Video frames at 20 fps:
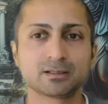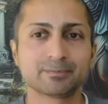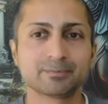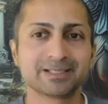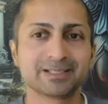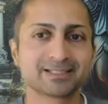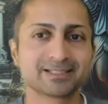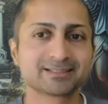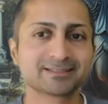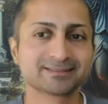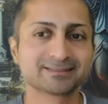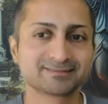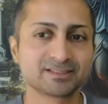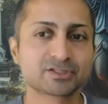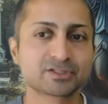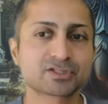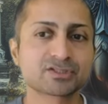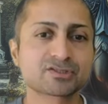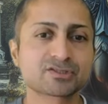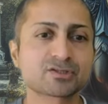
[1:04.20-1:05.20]
making
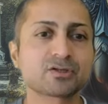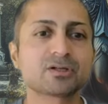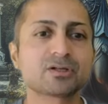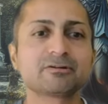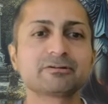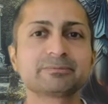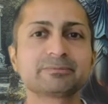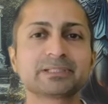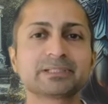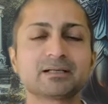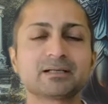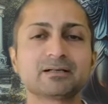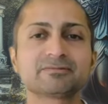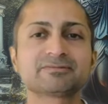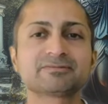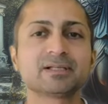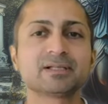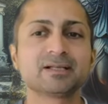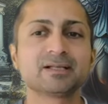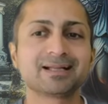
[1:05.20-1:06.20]
decisions on our behalf
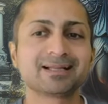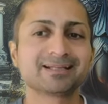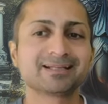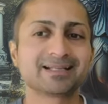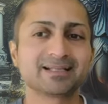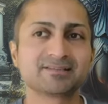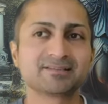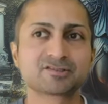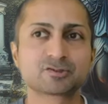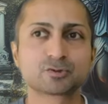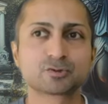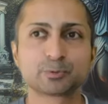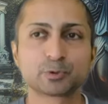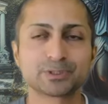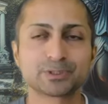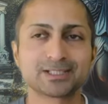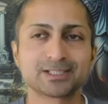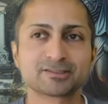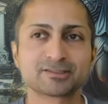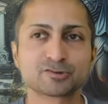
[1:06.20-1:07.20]
and hence to
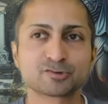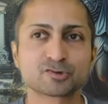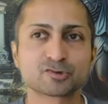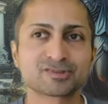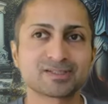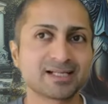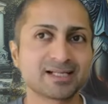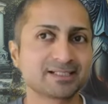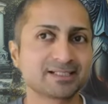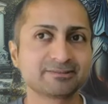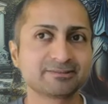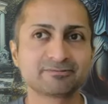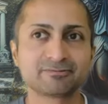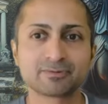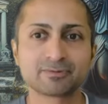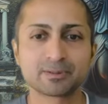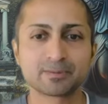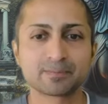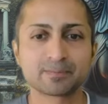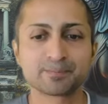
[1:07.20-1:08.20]
protect the society
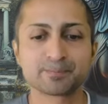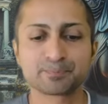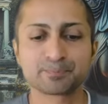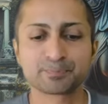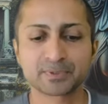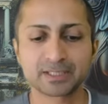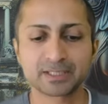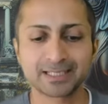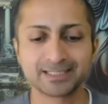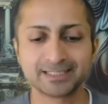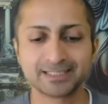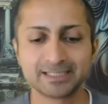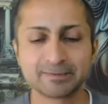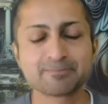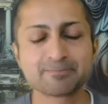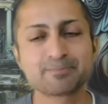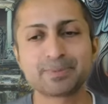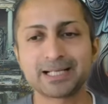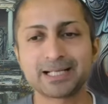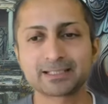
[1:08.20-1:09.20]
from any
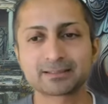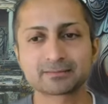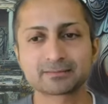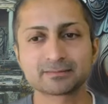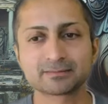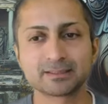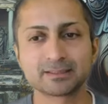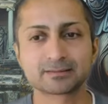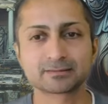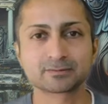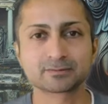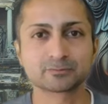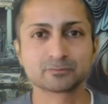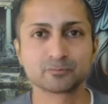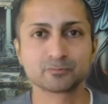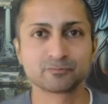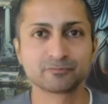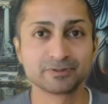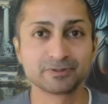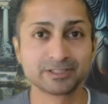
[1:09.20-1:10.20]
impact that
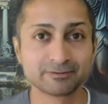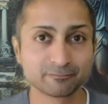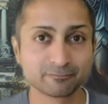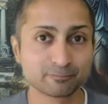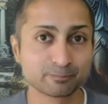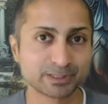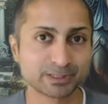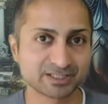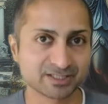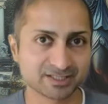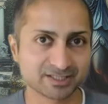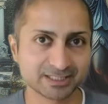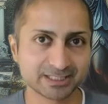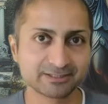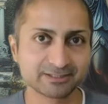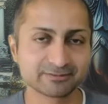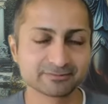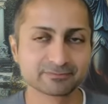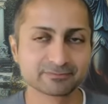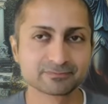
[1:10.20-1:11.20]
we
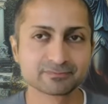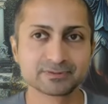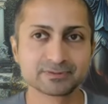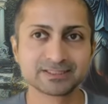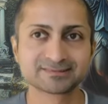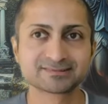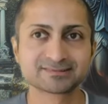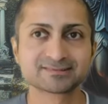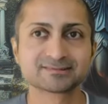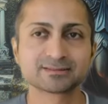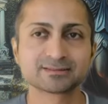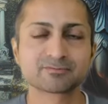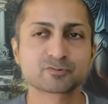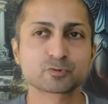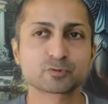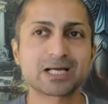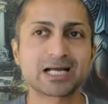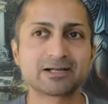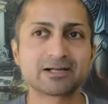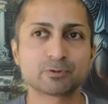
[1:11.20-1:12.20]
perceive these systems
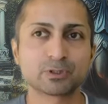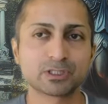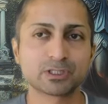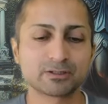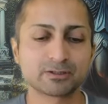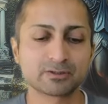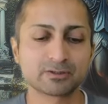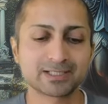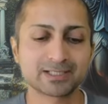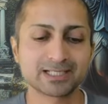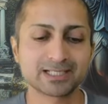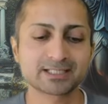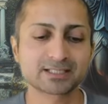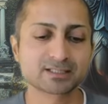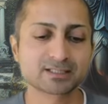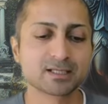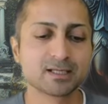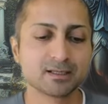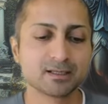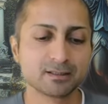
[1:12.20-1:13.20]
would have on our
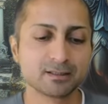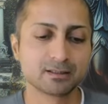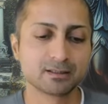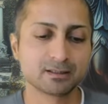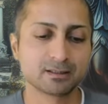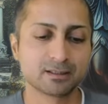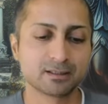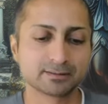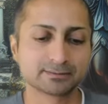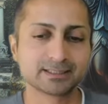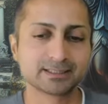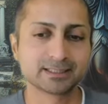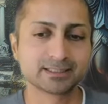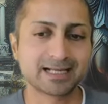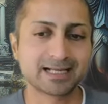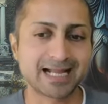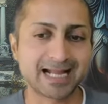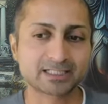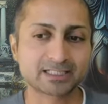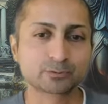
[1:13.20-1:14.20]
rights, uh, the
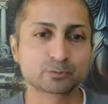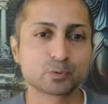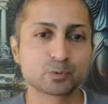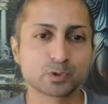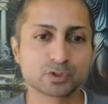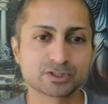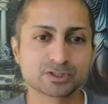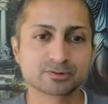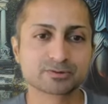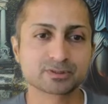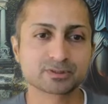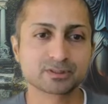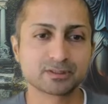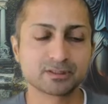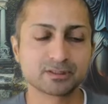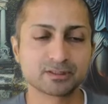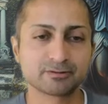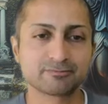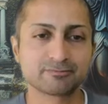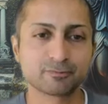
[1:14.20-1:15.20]
act was
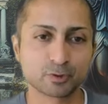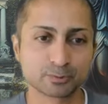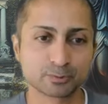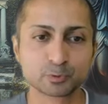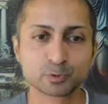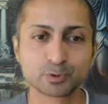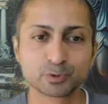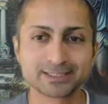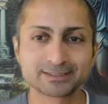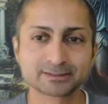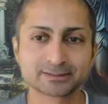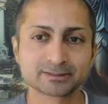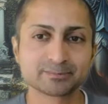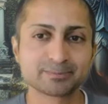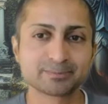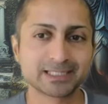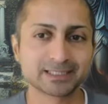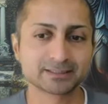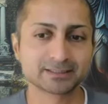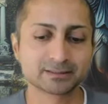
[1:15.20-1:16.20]
uh, formulated
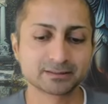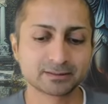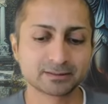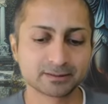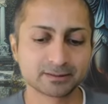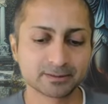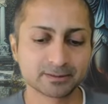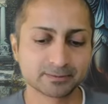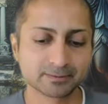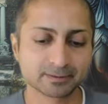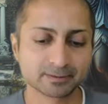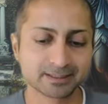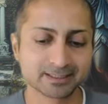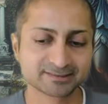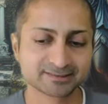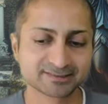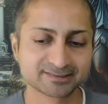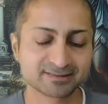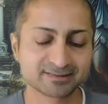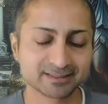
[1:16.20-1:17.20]
by the
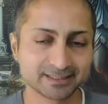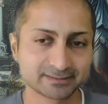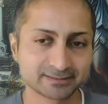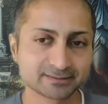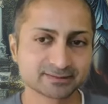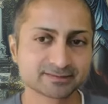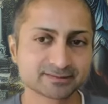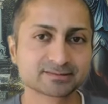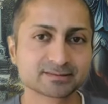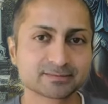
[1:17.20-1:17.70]
legislators.